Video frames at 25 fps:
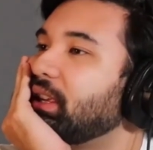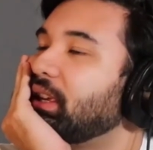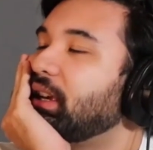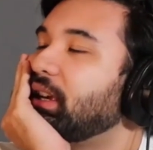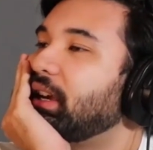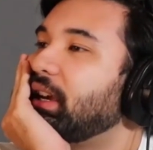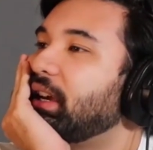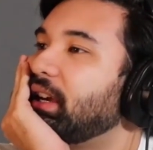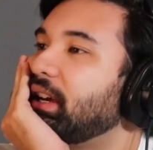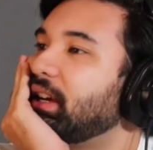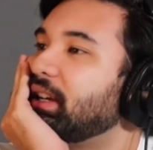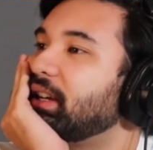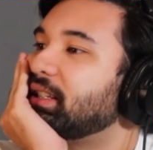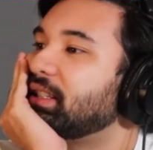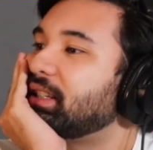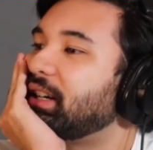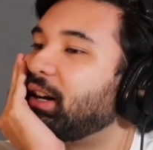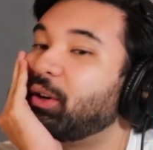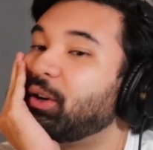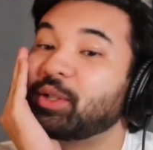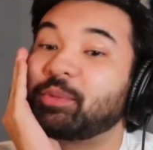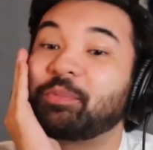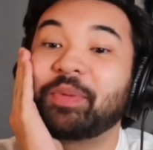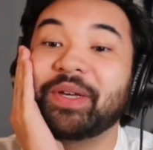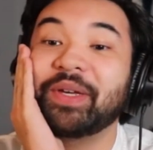and it
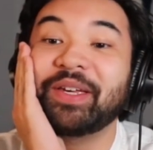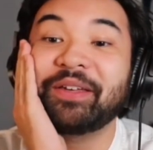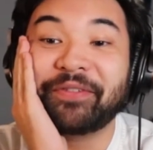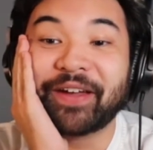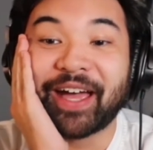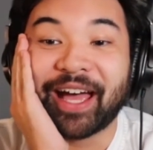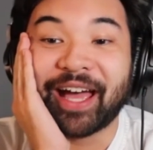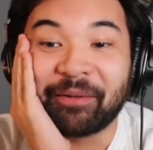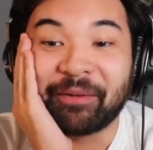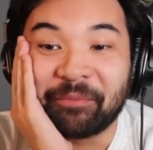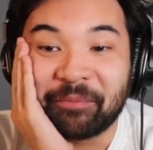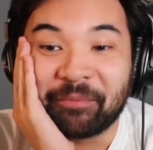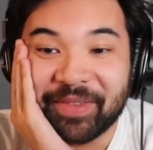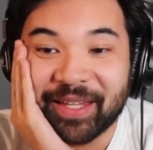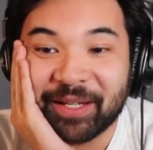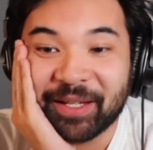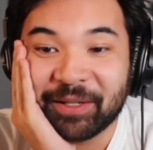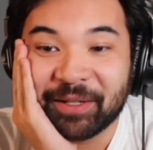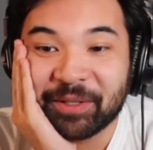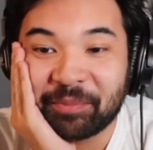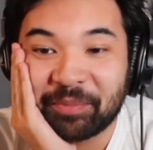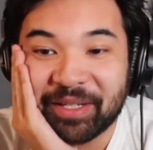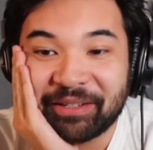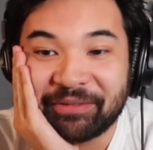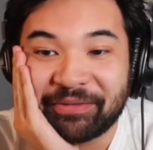was Beefab. It
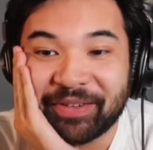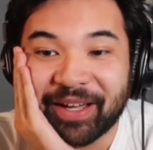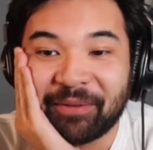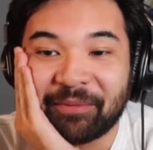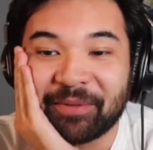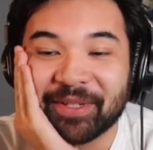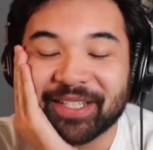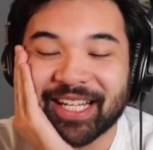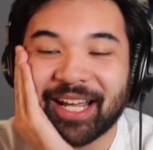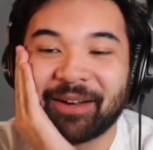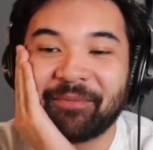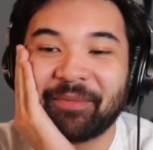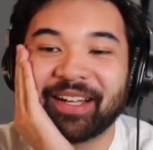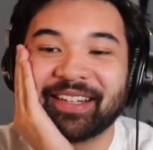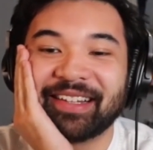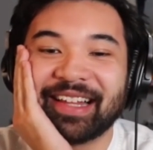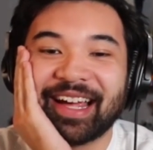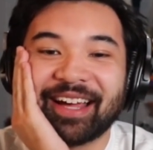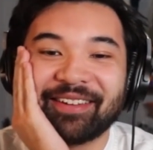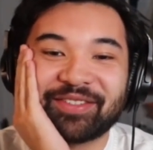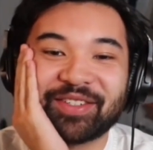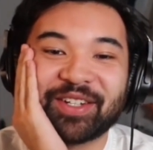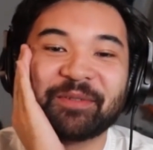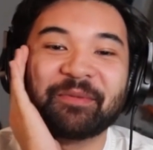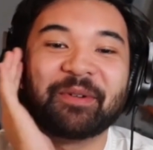was Beefab was on my
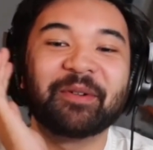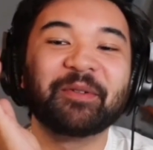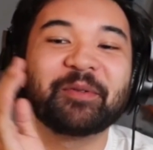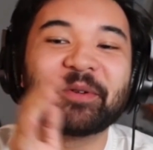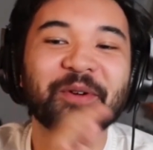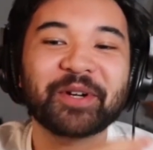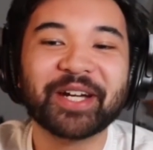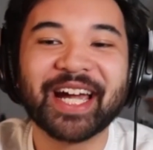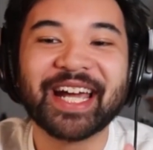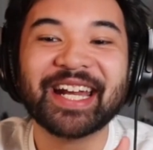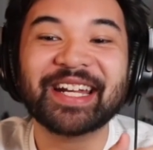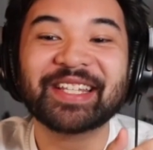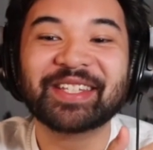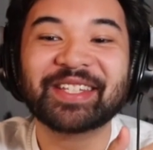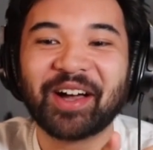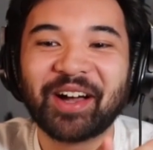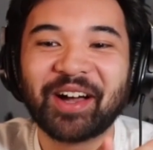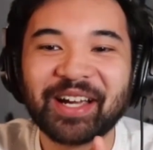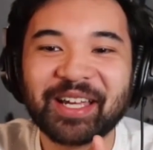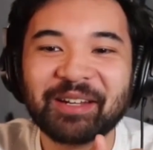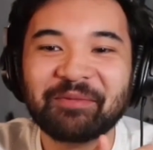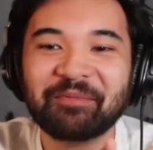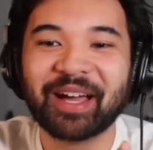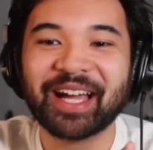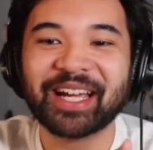live stream, and we were kind of
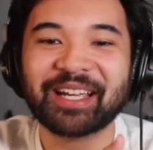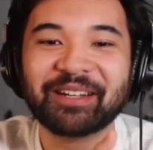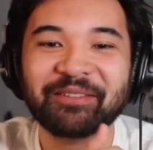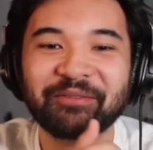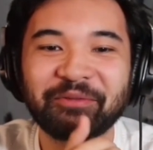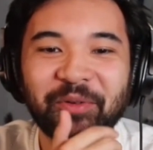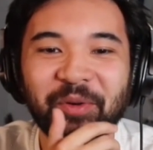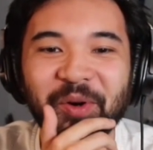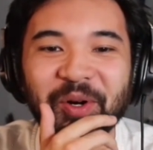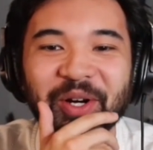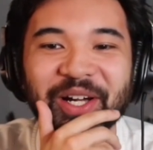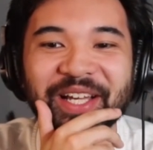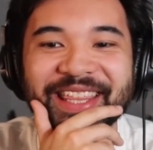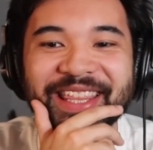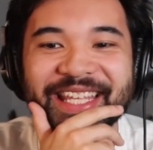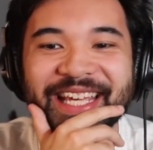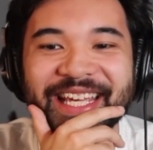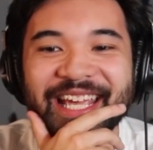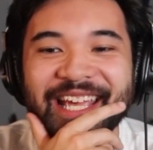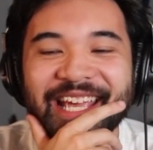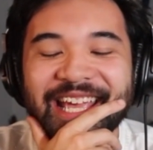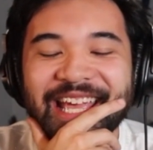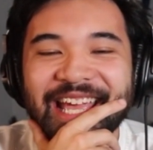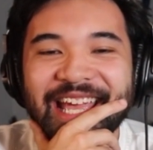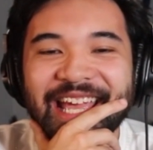talking back and forth.
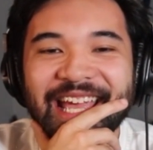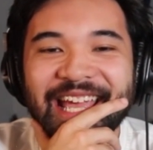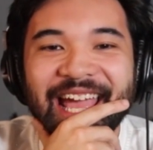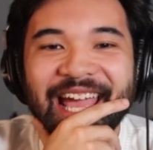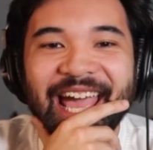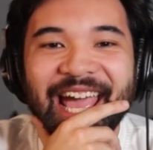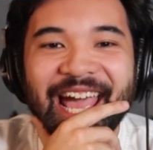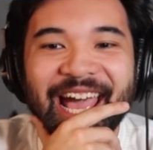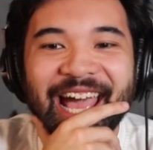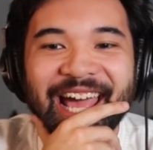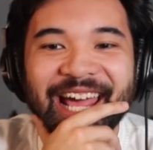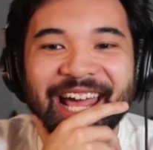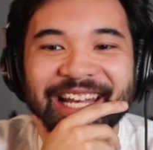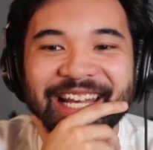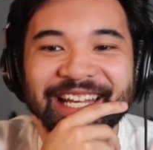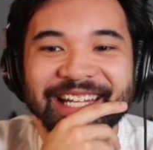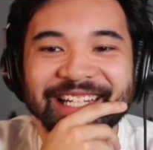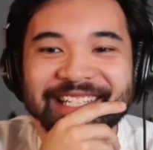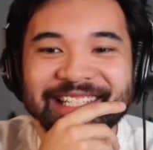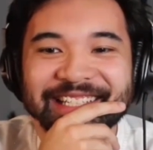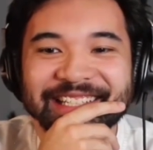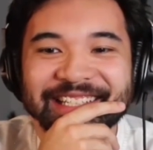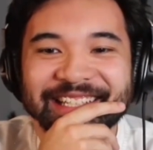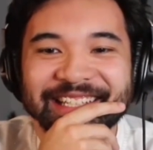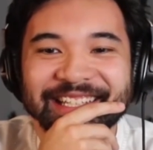
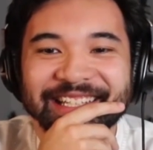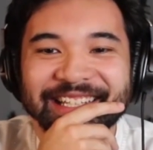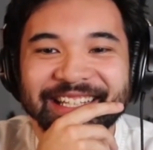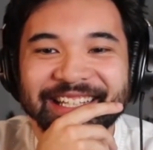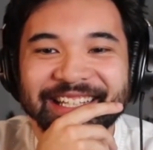And the